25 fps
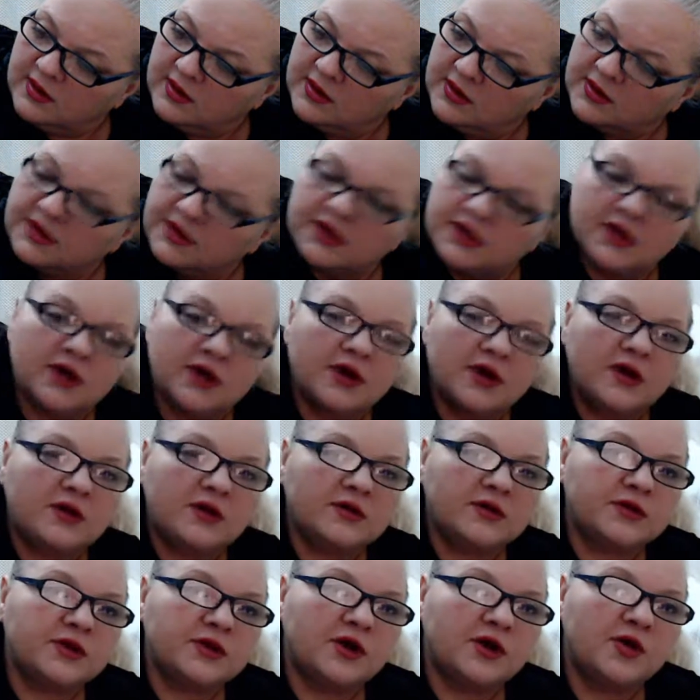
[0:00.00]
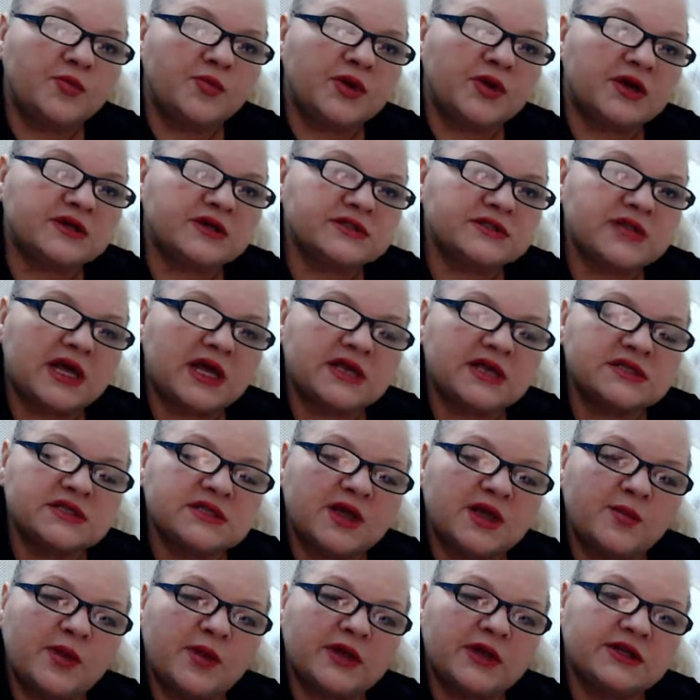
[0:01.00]
No, because last
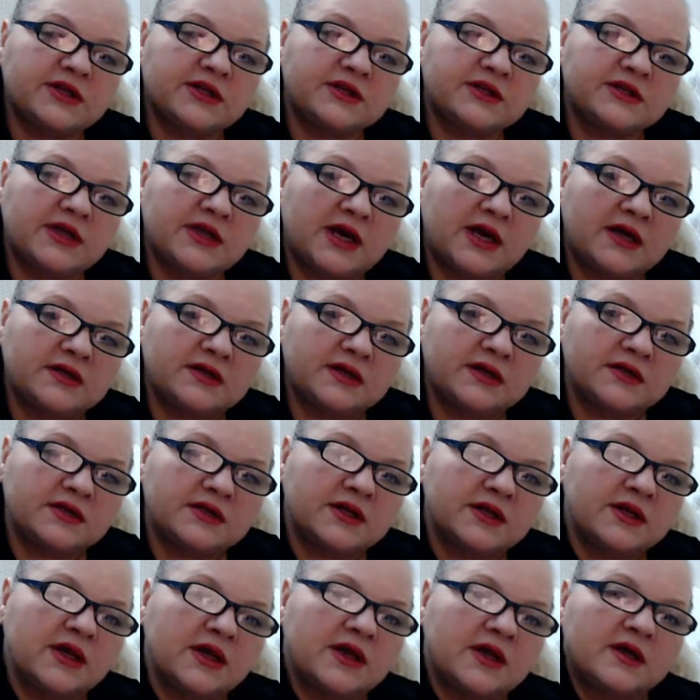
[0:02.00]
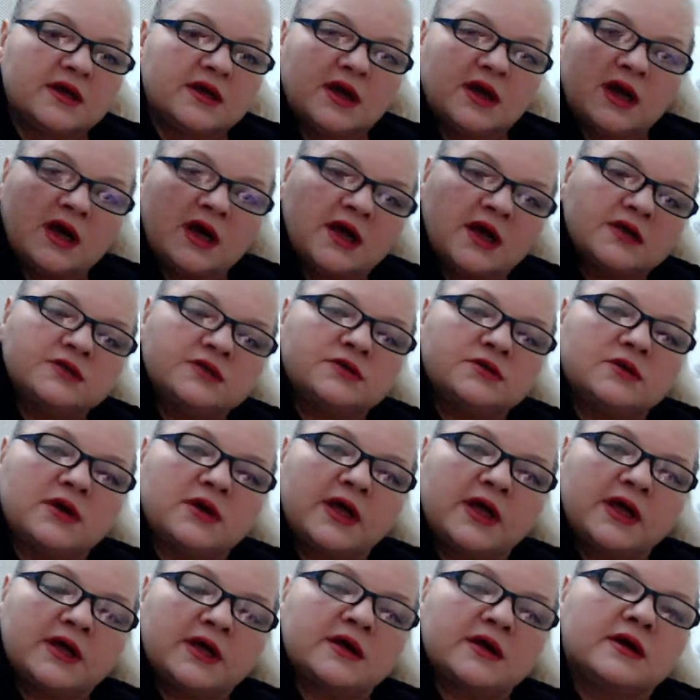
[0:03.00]
time I did that, and then I had
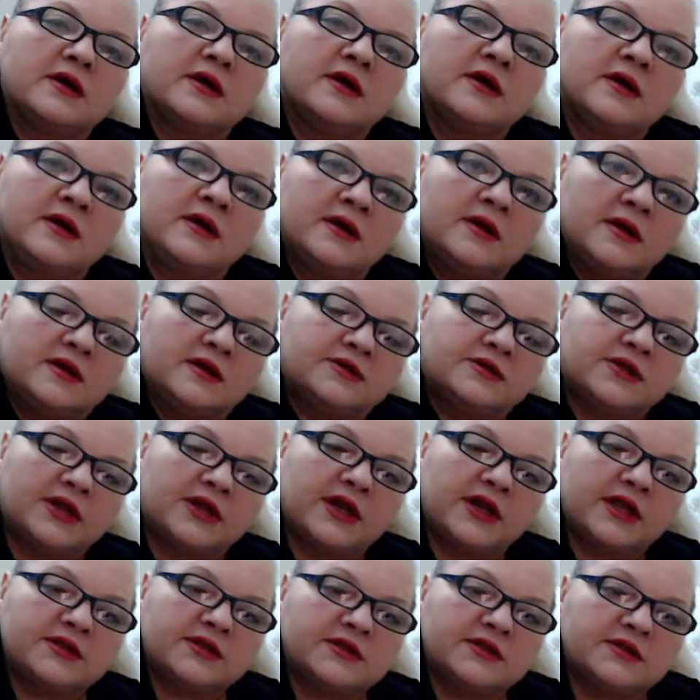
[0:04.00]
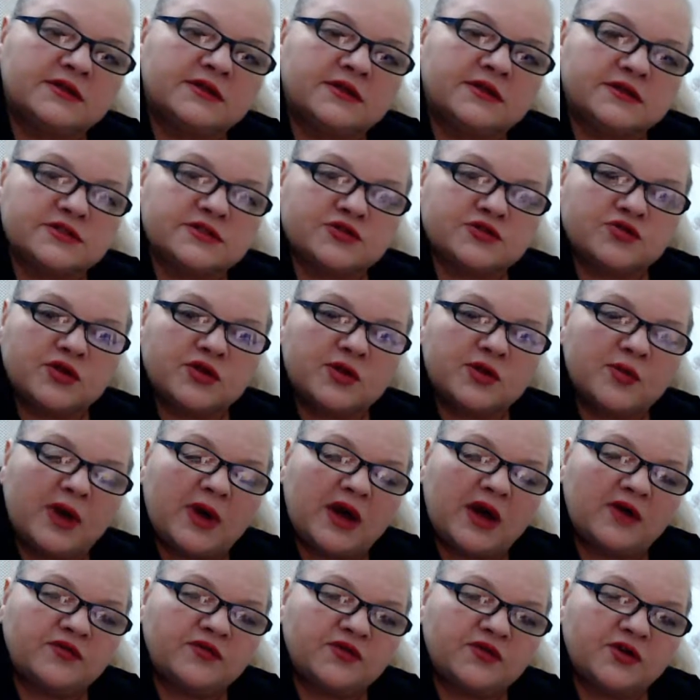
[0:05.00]
to then I did the stream
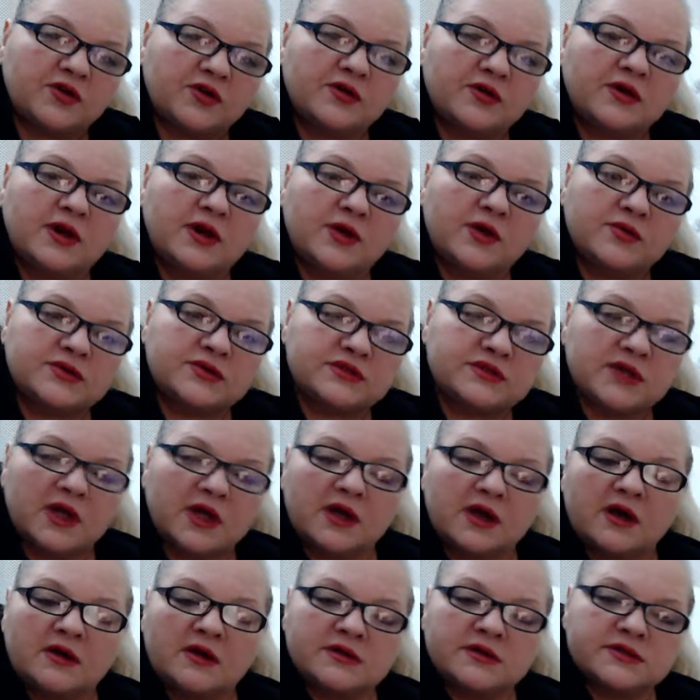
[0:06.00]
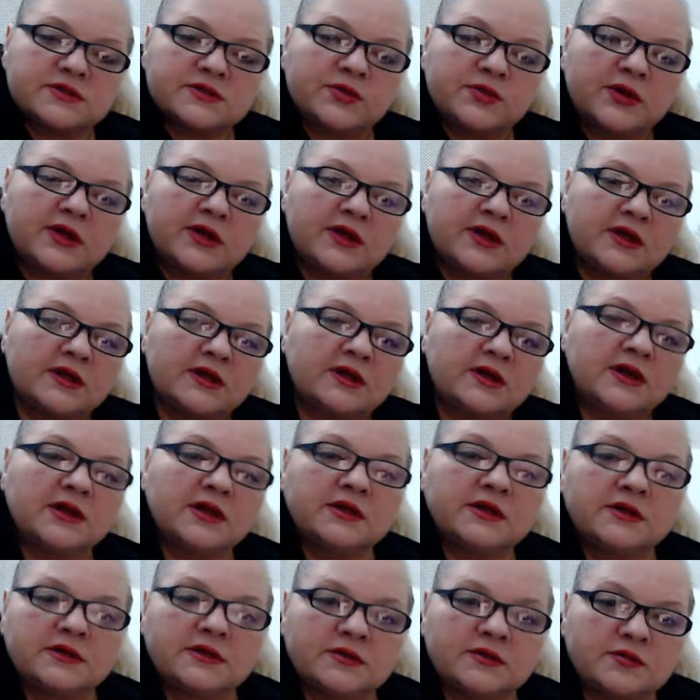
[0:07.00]
after, and I was like all sweaty, and
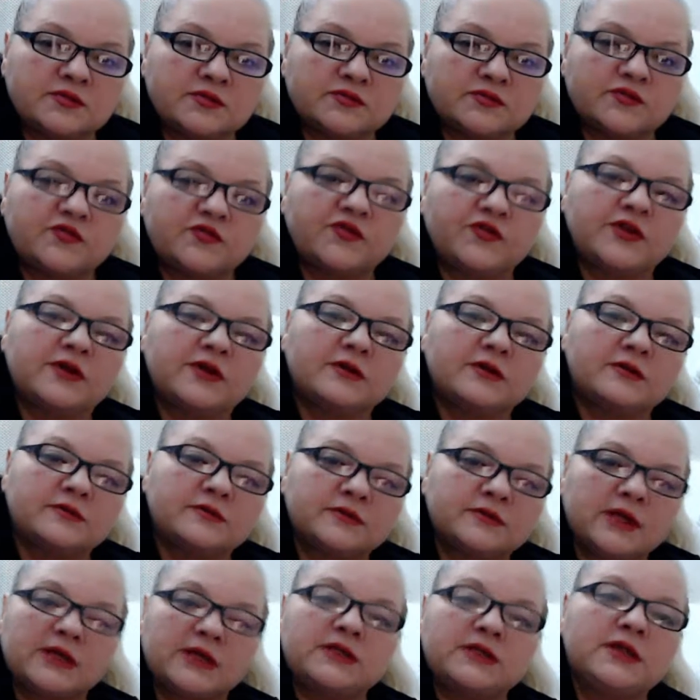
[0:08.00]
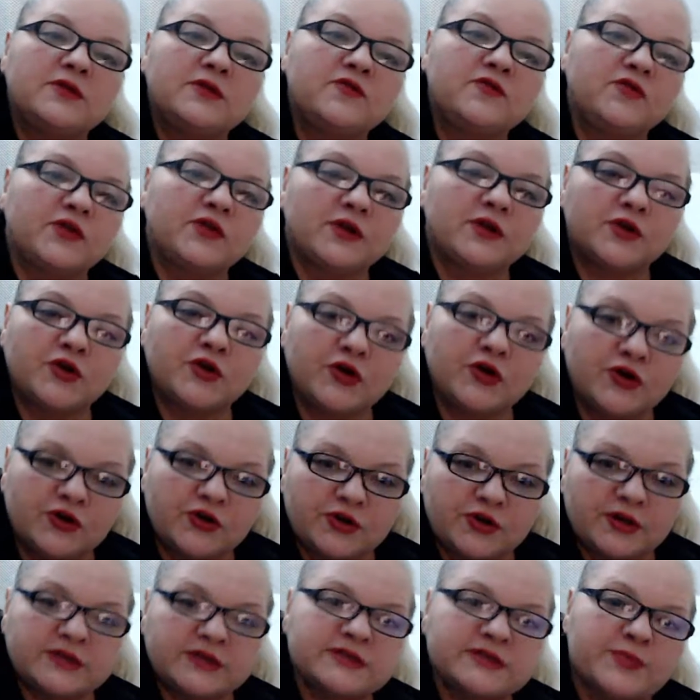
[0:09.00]
that didn't feel
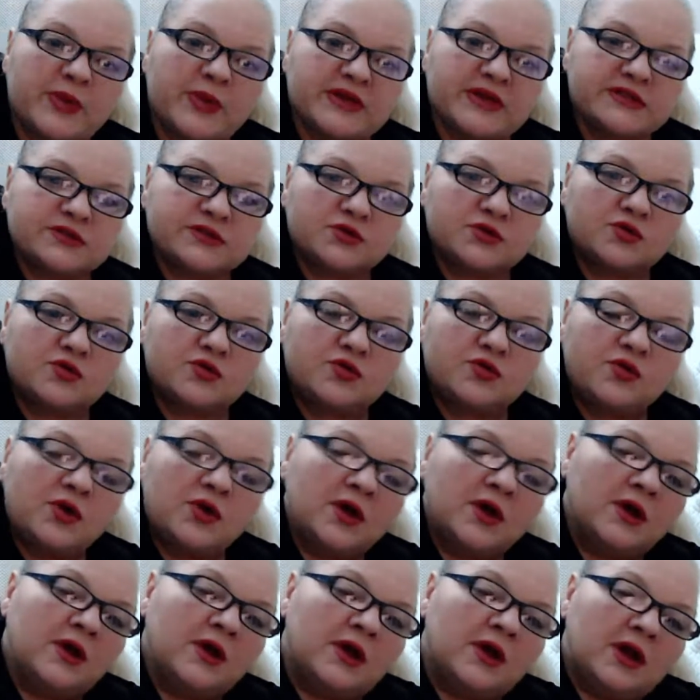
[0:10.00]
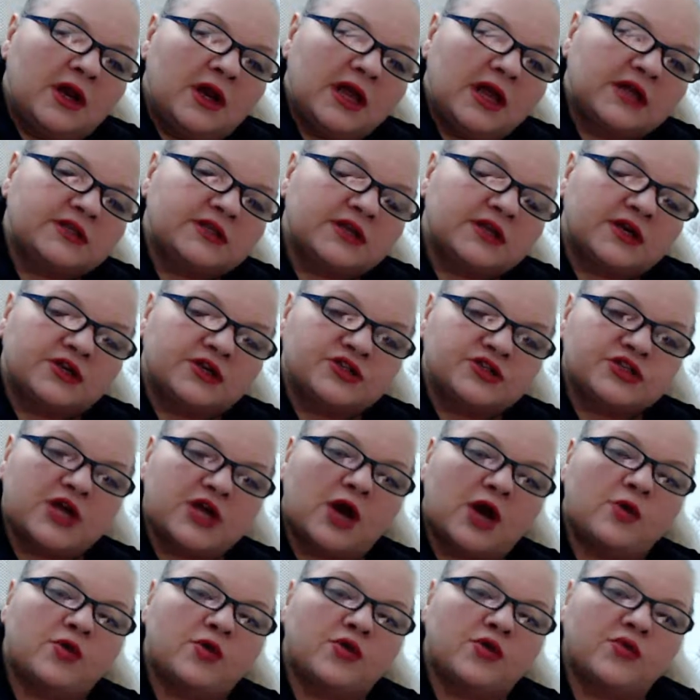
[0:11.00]
good. It's best to like take a
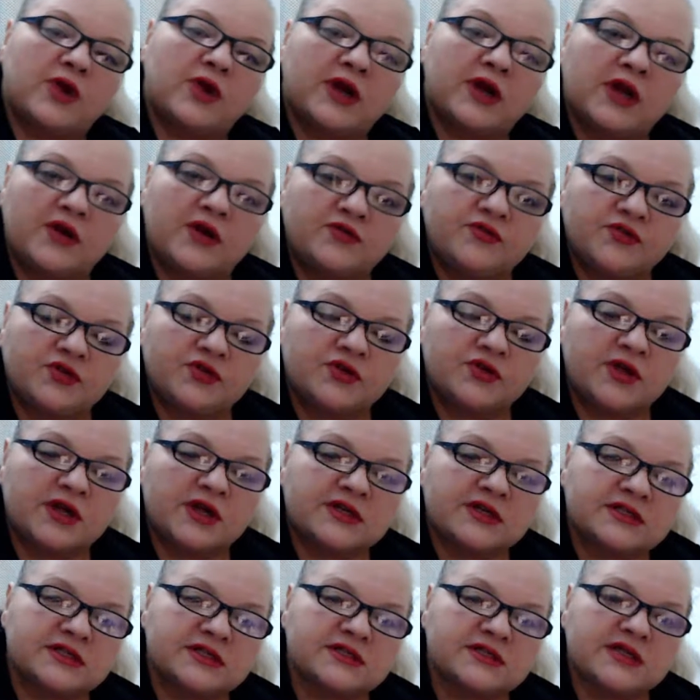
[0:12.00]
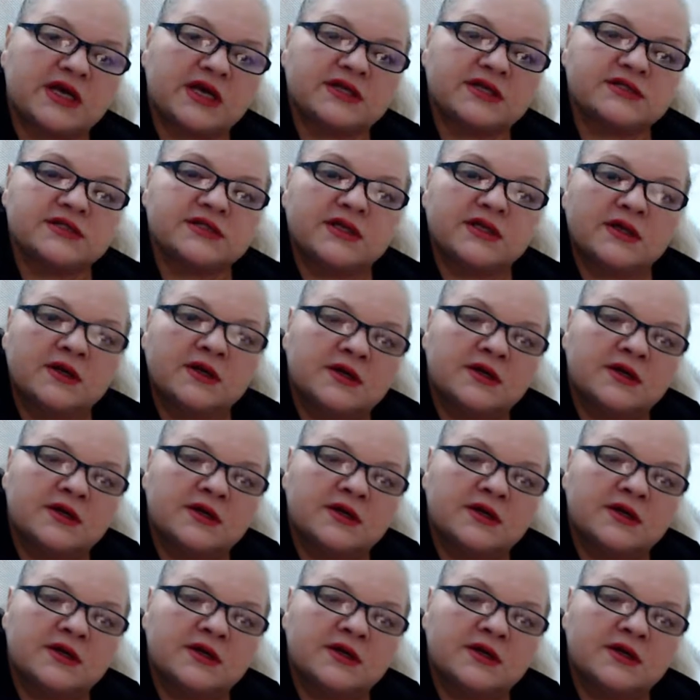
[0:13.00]
shower right after the exercise.